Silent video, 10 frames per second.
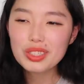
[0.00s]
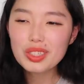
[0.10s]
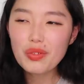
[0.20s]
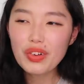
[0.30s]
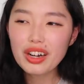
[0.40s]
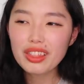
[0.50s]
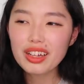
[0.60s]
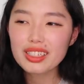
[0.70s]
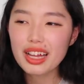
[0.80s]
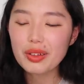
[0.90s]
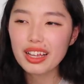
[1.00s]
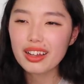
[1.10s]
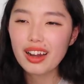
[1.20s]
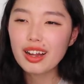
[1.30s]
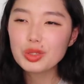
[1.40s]
which is a funny thing, is that
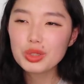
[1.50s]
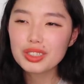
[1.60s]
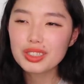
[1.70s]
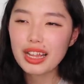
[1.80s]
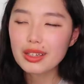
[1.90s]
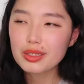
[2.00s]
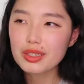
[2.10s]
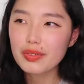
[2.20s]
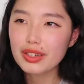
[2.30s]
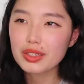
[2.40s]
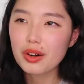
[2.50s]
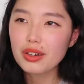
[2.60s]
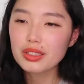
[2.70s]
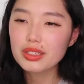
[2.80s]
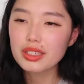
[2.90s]
like hundreds, thousands of us are
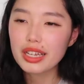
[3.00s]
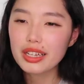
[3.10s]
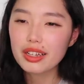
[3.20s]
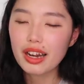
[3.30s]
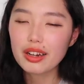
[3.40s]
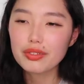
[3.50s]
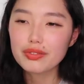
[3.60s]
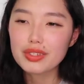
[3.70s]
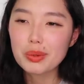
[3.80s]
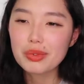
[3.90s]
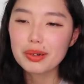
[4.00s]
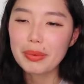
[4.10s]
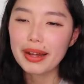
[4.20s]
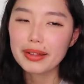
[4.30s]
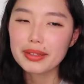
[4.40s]
all taking kind of similar
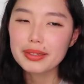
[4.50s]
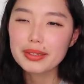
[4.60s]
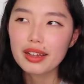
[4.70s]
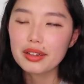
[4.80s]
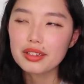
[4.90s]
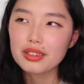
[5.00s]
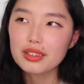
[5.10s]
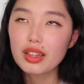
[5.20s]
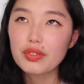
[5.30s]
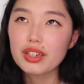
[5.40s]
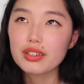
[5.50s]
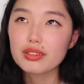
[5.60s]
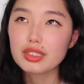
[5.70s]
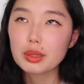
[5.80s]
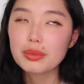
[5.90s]
paths and living
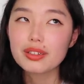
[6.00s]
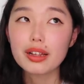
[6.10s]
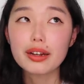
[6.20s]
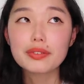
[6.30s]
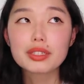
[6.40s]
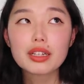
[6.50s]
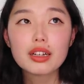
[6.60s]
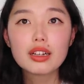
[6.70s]
similar lives.